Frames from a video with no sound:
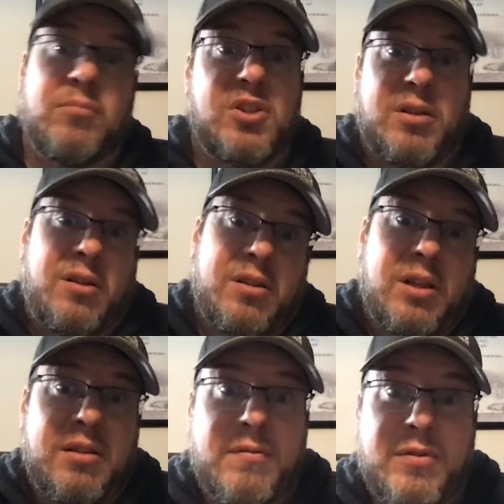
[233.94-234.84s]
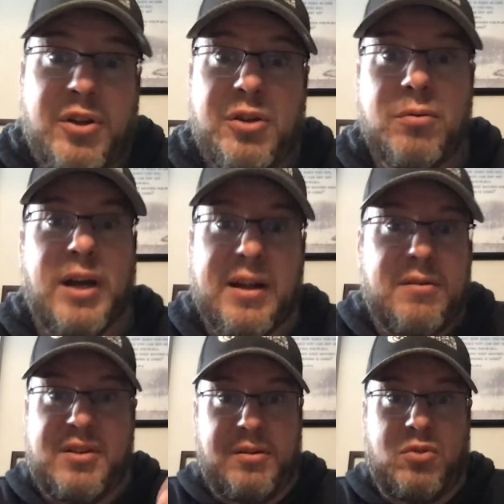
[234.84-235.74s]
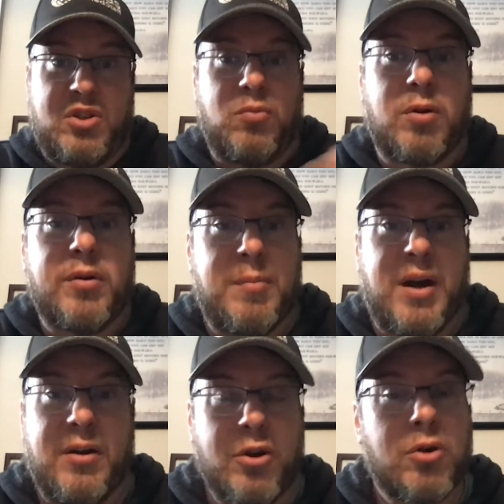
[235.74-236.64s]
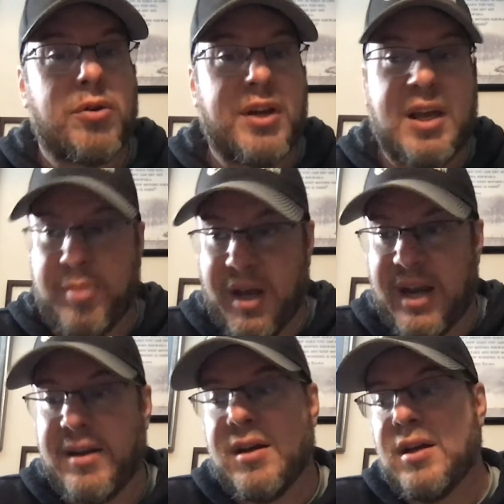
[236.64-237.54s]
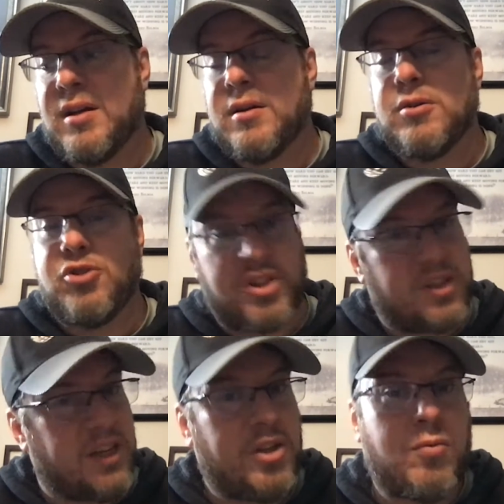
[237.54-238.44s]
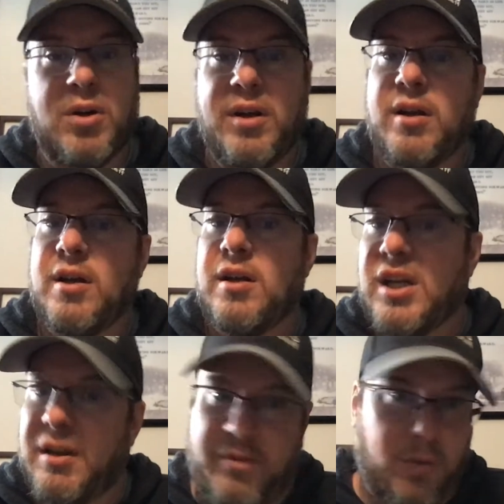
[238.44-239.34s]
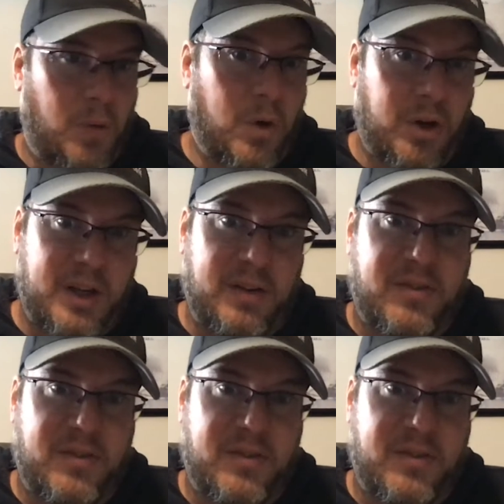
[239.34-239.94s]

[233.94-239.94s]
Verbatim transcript: so there's nothing for you at, to, to worry about. You're going to get paid just like you would if you were working.